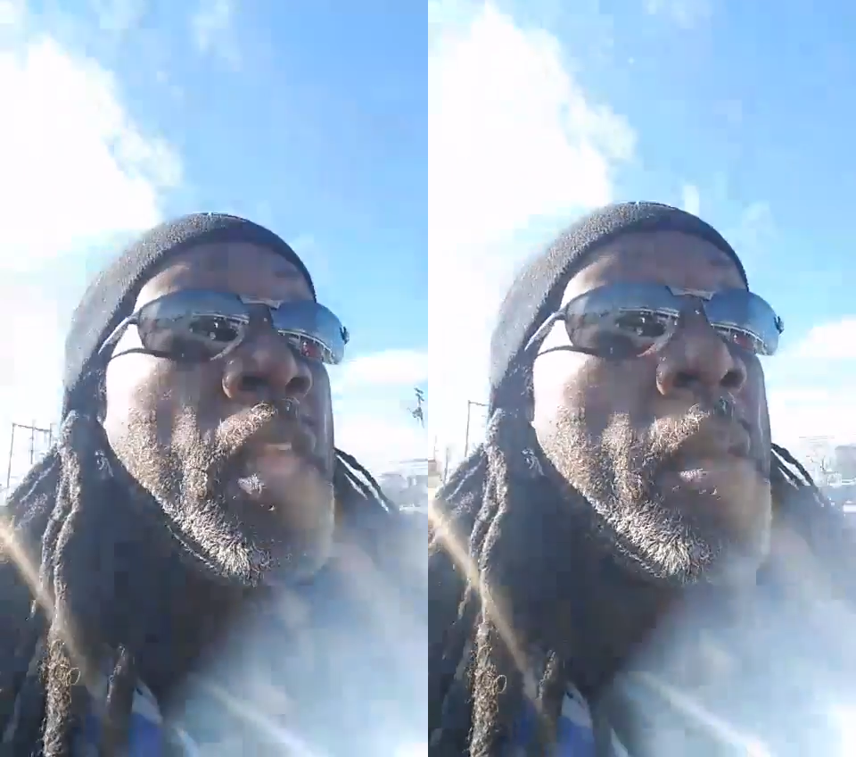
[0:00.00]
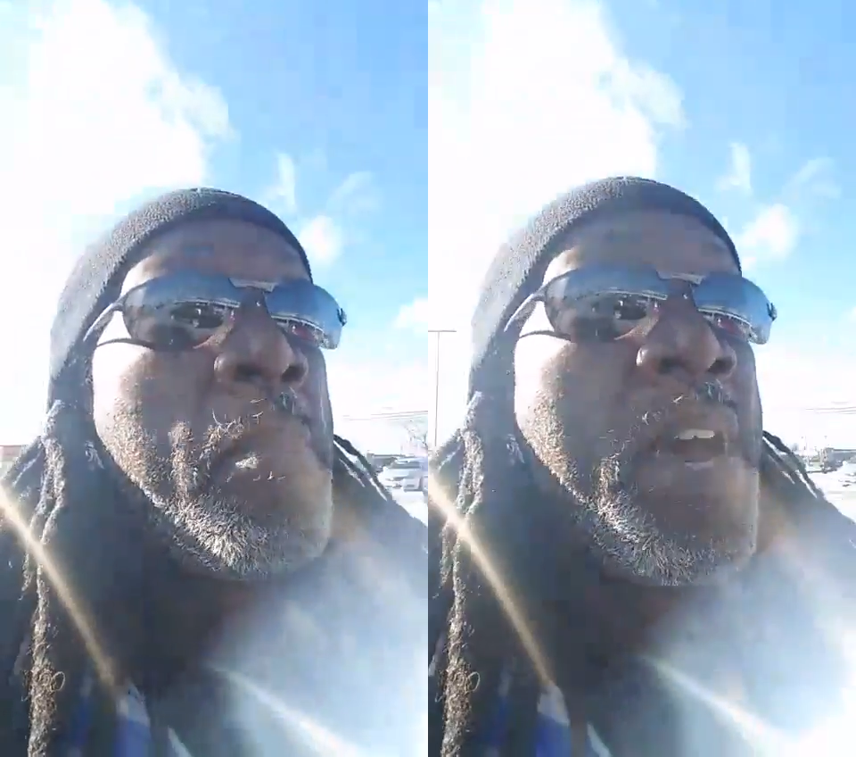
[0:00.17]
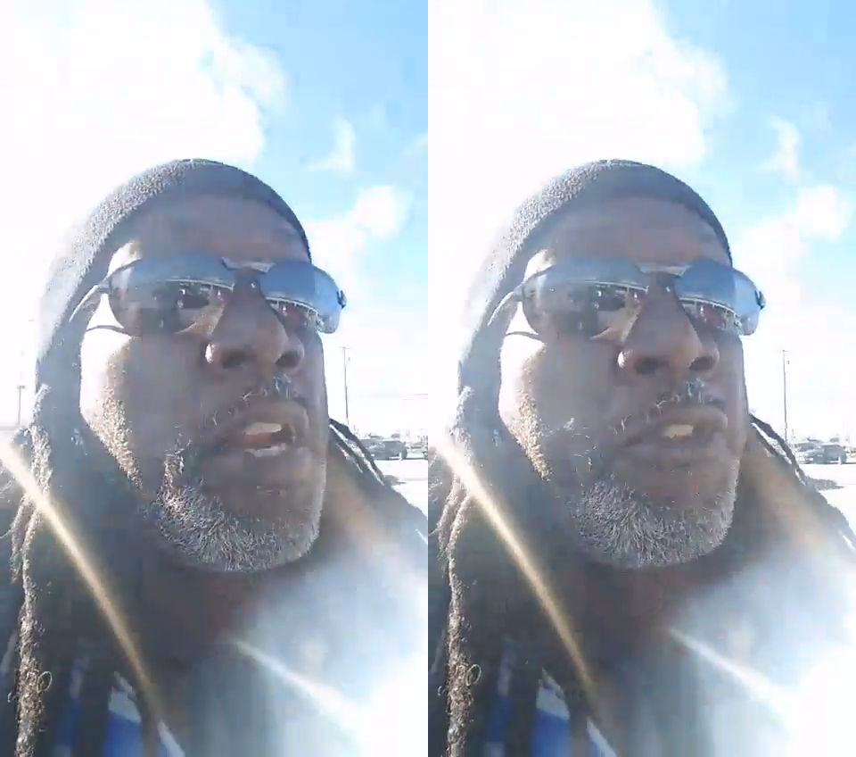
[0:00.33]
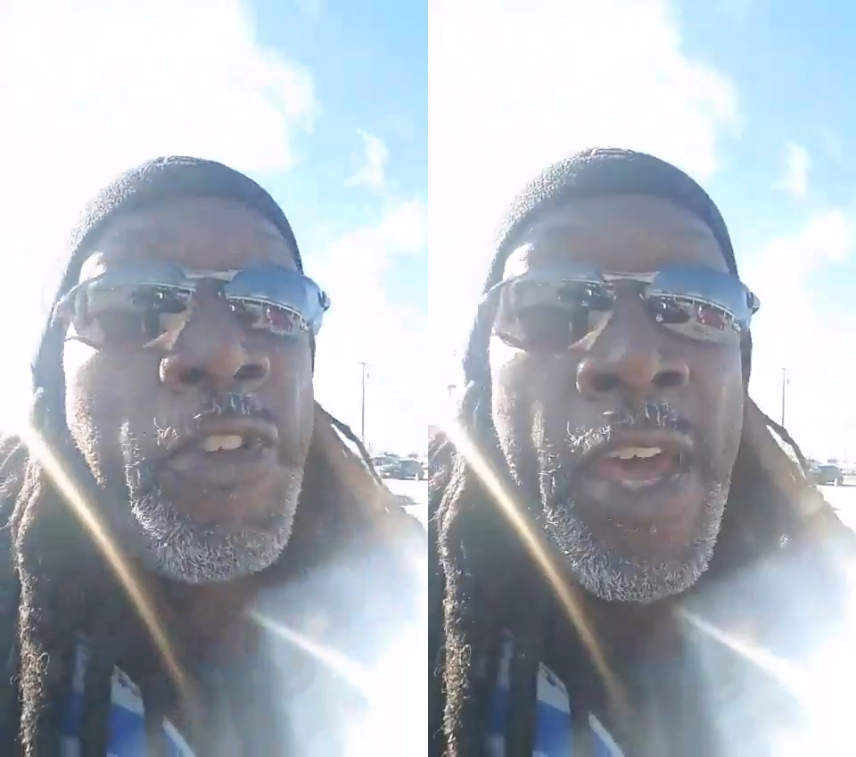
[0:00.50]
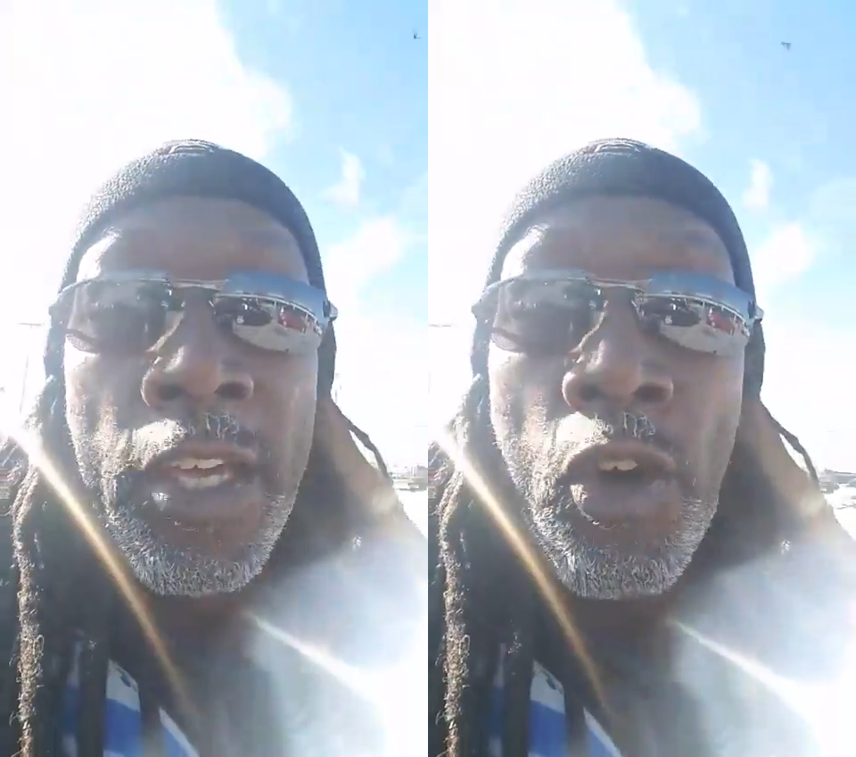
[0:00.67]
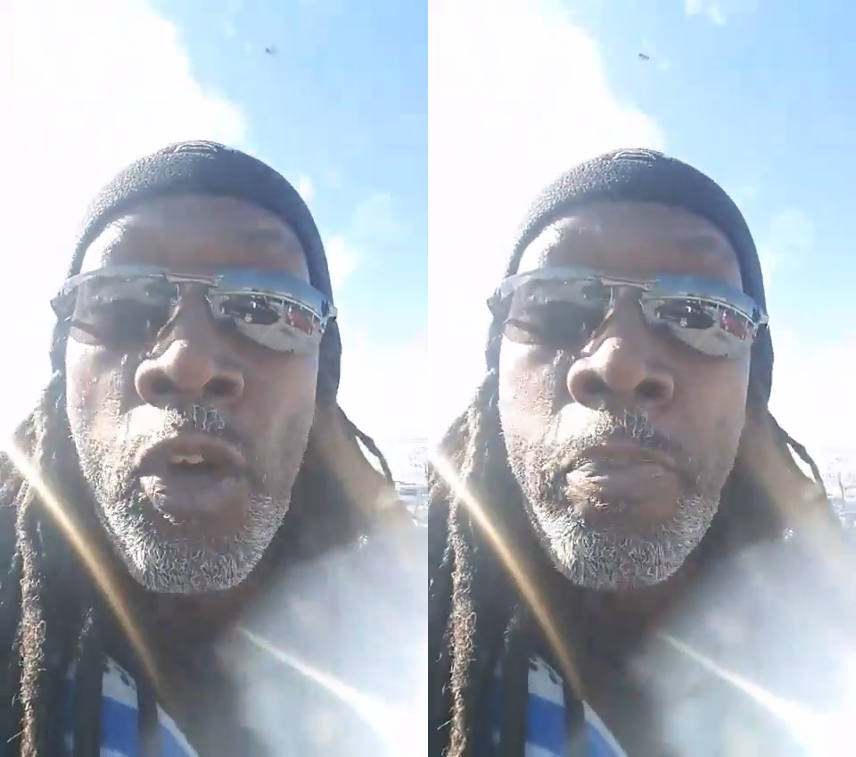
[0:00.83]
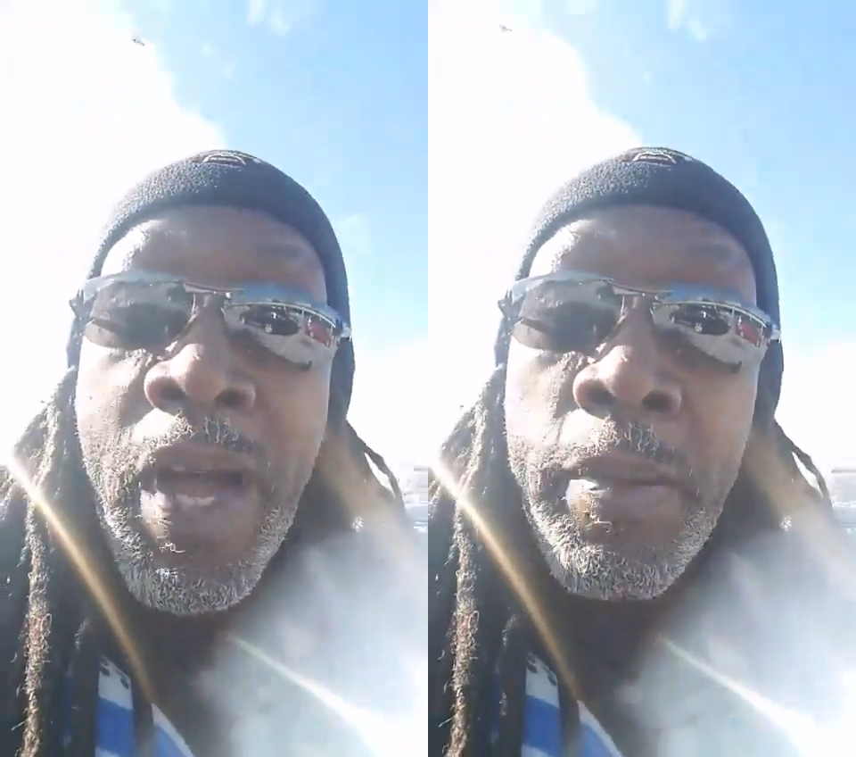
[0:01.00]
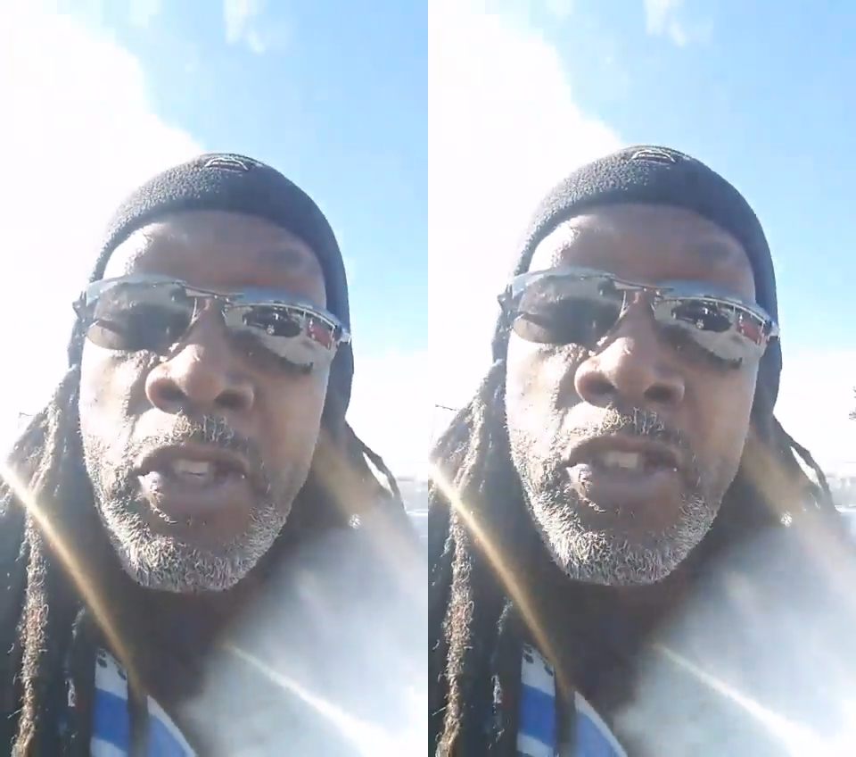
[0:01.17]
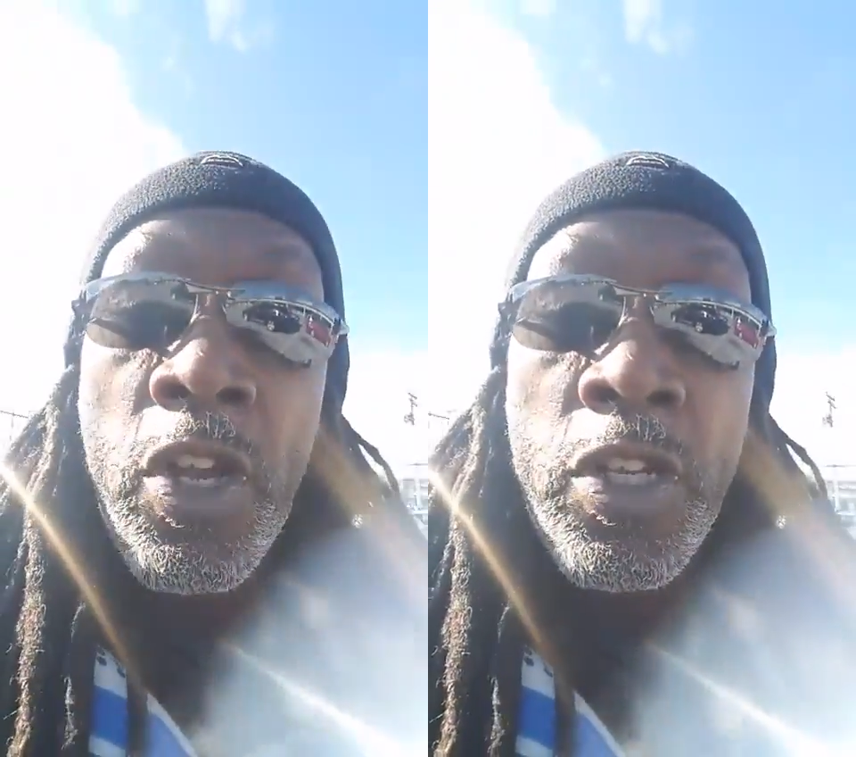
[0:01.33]
Matter of fact, go to
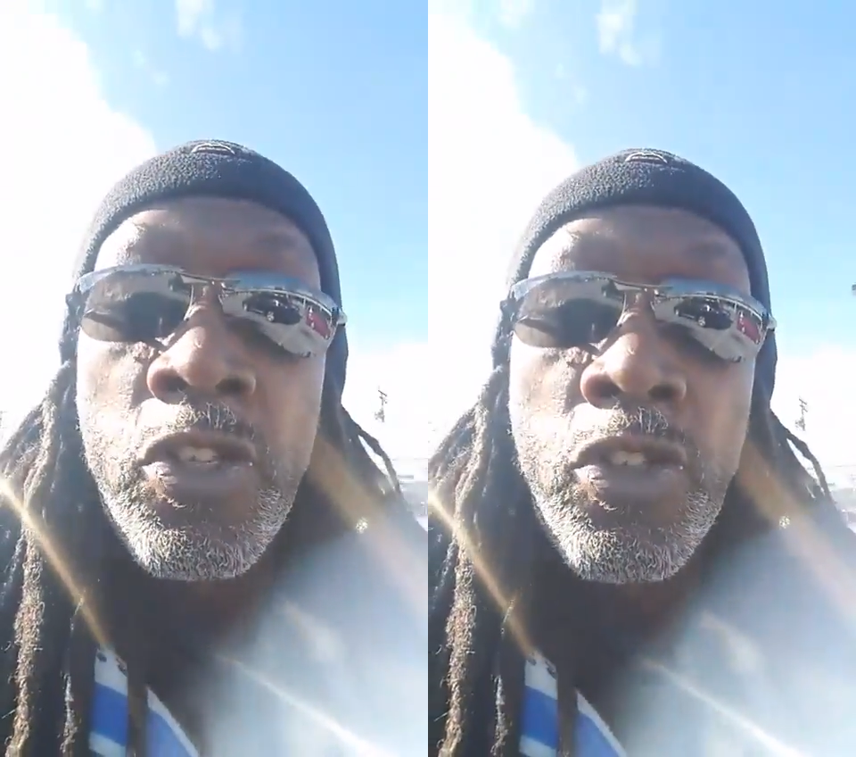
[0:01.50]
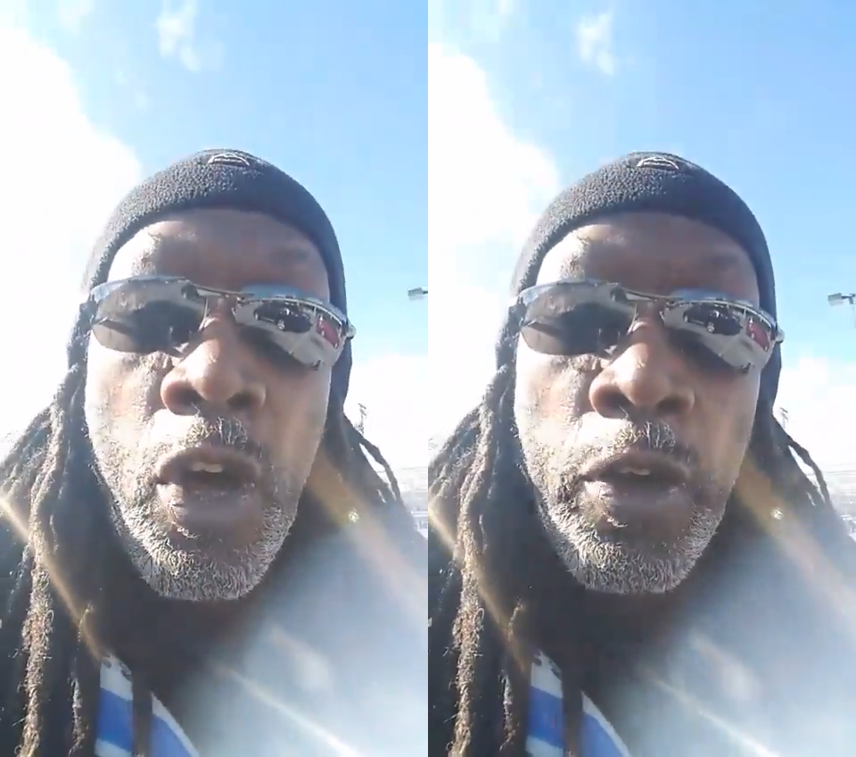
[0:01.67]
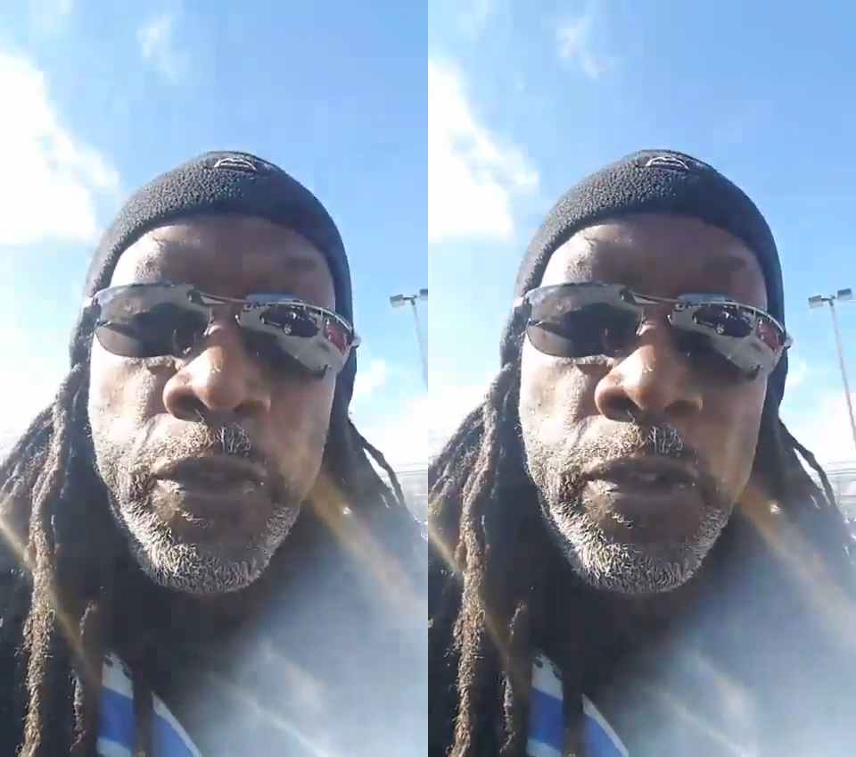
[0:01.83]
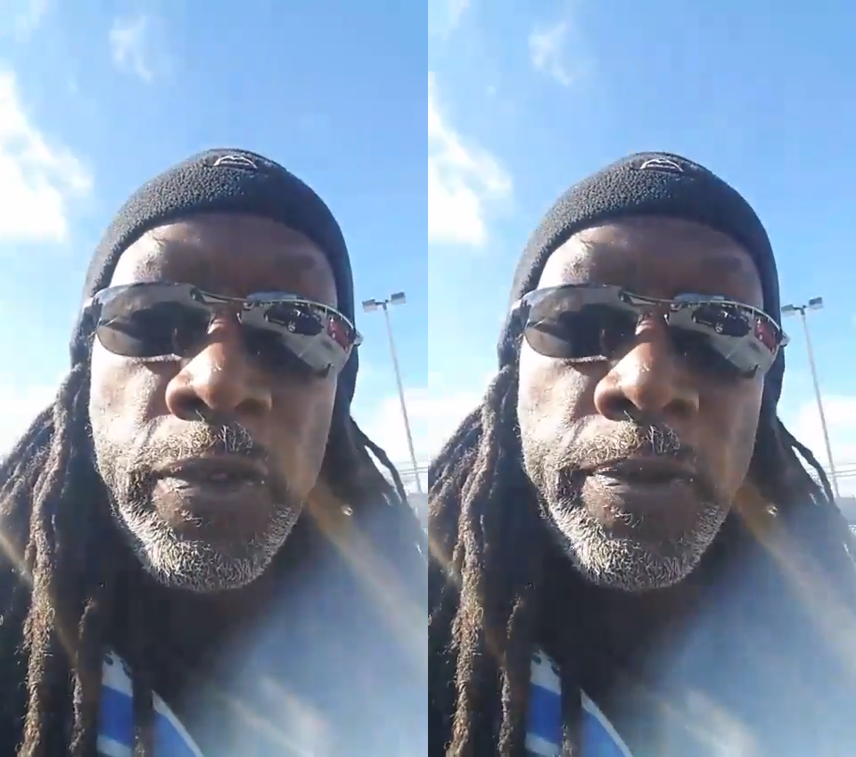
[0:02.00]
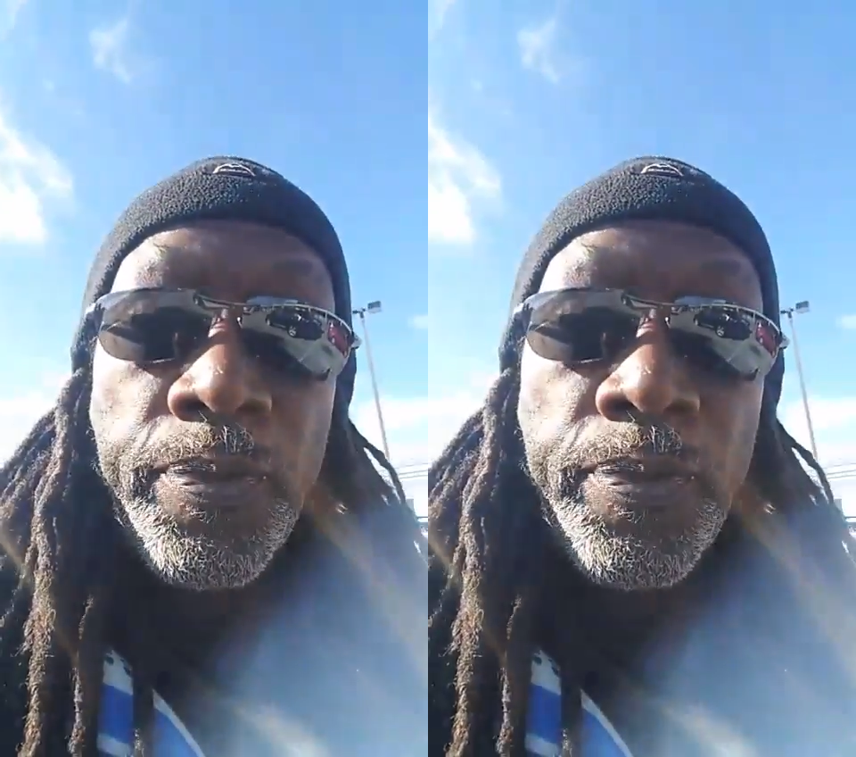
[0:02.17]
Bobby Zirkin's office.